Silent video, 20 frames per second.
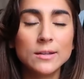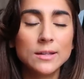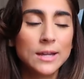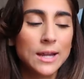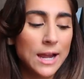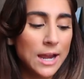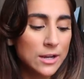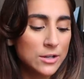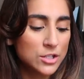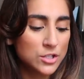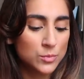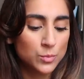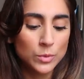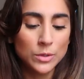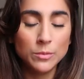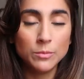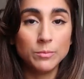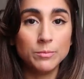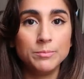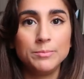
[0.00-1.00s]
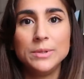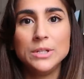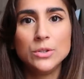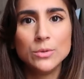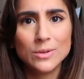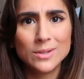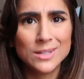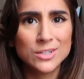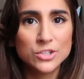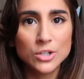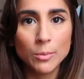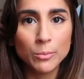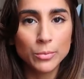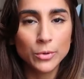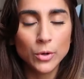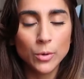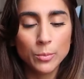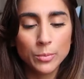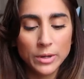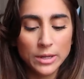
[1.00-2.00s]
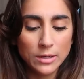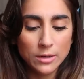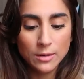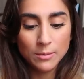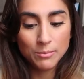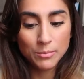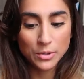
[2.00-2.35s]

Like I just wouldn't be doing like jump rope in it